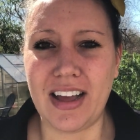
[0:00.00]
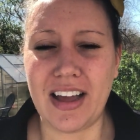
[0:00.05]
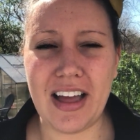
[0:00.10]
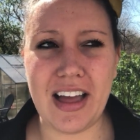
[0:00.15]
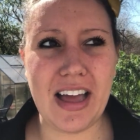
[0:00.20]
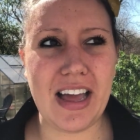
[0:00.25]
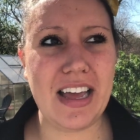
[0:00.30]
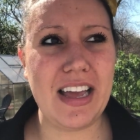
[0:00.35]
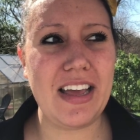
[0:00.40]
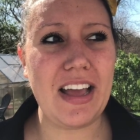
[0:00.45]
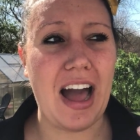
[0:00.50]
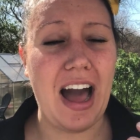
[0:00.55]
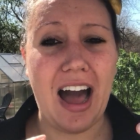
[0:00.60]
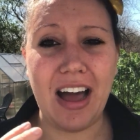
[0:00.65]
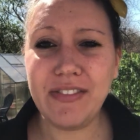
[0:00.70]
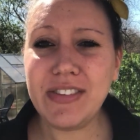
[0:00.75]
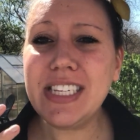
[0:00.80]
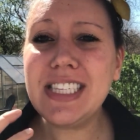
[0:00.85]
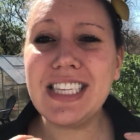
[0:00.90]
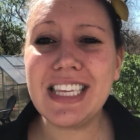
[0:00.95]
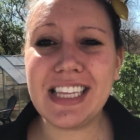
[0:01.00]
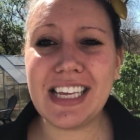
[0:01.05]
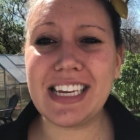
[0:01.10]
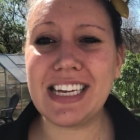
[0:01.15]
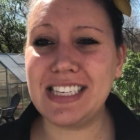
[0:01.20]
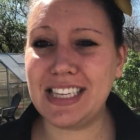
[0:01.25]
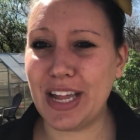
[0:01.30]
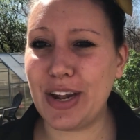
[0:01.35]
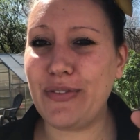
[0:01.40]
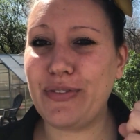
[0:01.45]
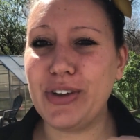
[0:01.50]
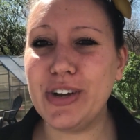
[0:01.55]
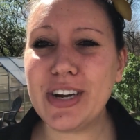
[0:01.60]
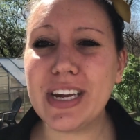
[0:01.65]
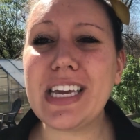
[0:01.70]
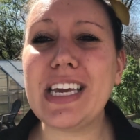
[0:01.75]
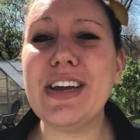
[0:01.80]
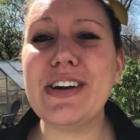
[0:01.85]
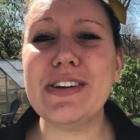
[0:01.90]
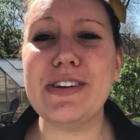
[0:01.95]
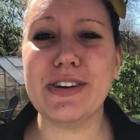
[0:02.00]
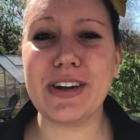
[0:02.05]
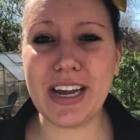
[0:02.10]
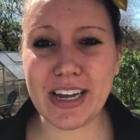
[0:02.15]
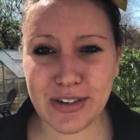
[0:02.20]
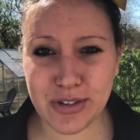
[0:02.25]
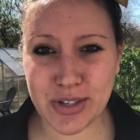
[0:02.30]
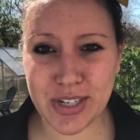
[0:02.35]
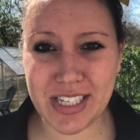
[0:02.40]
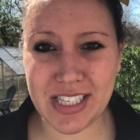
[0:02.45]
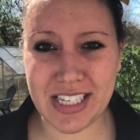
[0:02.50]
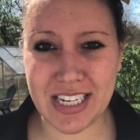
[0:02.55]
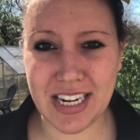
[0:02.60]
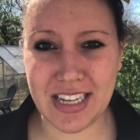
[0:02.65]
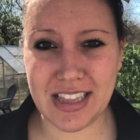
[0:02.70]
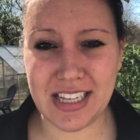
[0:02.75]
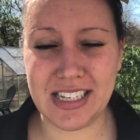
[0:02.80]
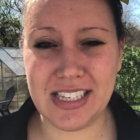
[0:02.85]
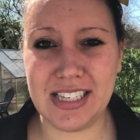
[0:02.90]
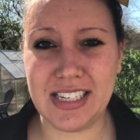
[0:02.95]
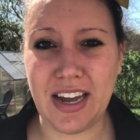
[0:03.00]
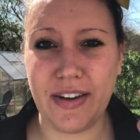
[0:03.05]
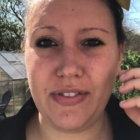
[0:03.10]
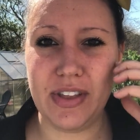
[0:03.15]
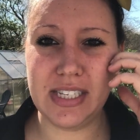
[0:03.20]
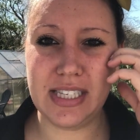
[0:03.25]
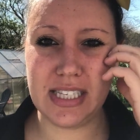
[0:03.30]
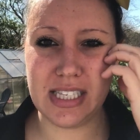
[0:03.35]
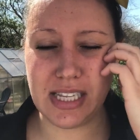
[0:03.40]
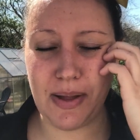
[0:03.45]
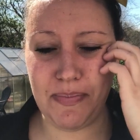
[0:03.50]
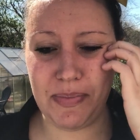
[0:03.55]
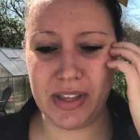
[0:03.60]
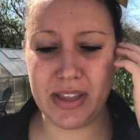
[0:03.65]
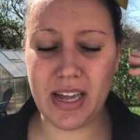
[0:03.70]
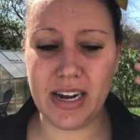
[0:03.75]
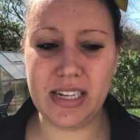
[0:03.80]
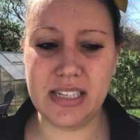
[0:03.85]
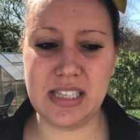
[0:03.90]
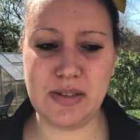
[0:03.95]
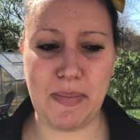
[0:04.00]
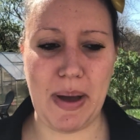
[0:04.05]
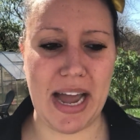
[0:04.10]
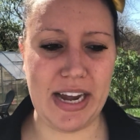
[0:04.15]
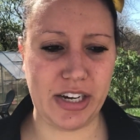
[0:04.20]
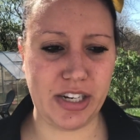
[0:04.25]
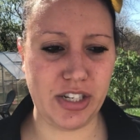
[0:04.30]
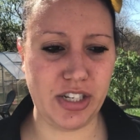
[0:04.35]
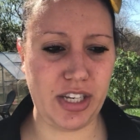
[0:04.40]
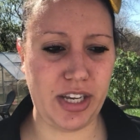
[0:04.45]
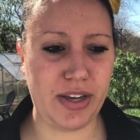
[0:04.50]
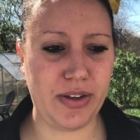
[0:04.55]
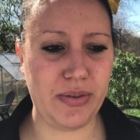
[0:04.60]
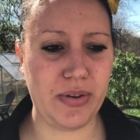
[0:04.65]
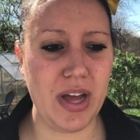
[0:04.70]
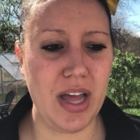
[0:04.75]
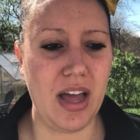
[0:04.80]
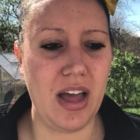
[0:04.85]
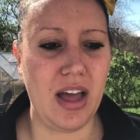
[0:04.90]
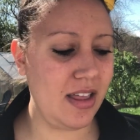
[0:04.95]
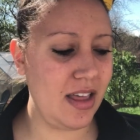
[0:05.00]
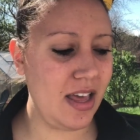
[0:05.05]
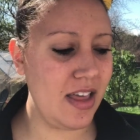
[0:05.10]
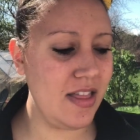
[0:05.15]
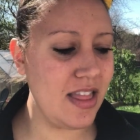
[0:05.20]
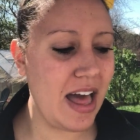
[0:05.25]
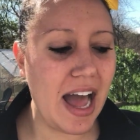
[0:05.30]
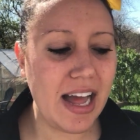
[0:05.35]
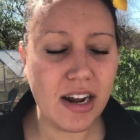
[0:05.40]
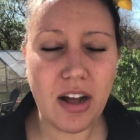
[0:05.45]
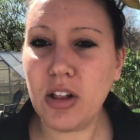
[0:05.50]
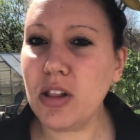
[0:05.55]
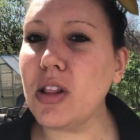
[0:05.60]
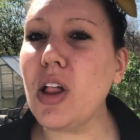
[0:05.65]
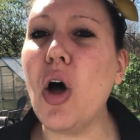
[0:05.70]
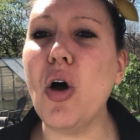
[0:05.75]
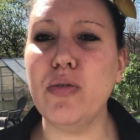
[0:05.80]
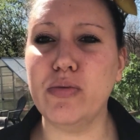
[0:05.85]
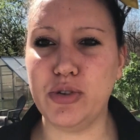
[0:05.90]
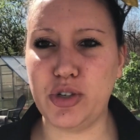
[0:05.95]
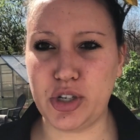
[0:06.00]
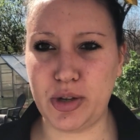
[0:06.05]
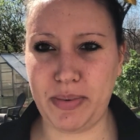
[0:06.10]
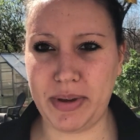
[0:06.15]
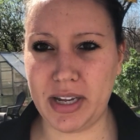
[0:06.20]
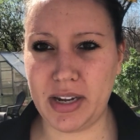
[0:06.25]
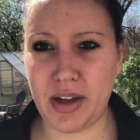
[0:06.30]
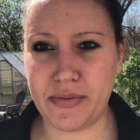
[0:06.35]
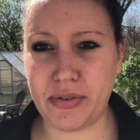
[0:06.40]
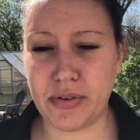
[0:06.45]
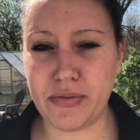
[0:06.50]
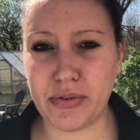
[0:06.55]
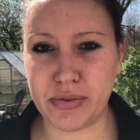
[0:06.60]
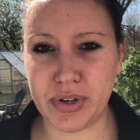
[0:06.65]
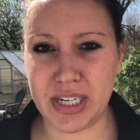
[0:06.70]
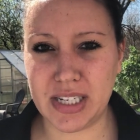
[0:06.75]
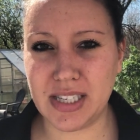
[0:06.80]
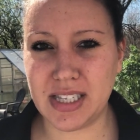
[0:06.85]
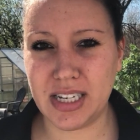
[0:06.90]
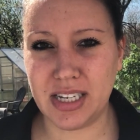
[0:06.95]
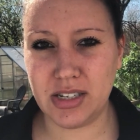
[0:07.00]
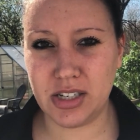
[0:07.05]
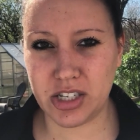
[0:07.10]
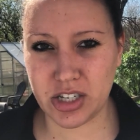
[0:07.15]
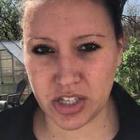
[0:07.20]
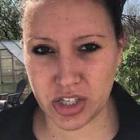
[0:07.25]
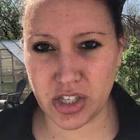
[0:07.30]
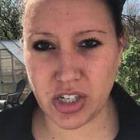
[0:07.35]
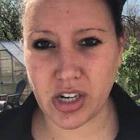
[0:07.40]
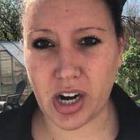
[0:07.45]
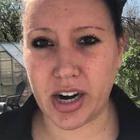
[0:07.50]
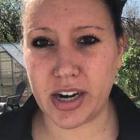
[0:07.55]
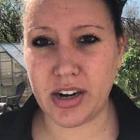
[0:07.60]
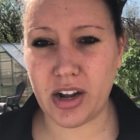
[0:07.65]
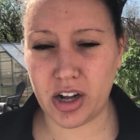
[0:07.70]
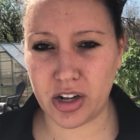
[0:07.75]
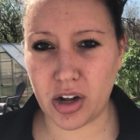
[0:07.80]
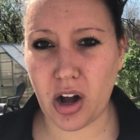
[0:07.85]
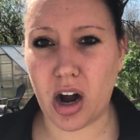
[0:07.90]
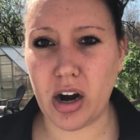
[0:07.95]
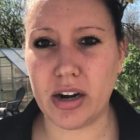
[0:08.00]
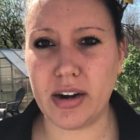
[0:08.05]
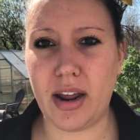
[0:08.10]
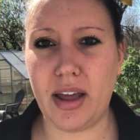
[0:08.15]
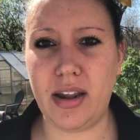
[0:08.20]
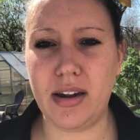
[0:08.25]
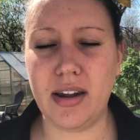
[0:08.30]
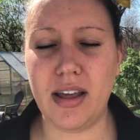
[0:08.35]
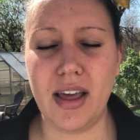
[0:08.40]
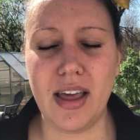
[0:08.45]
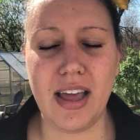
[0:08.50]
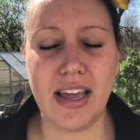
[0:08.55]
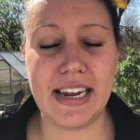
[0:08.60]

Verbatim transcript: Uh, obviously, like I said, if you're here, you're interested in this stuff. This is something that inspires you, and that alone should be enough of a reason to start a garden.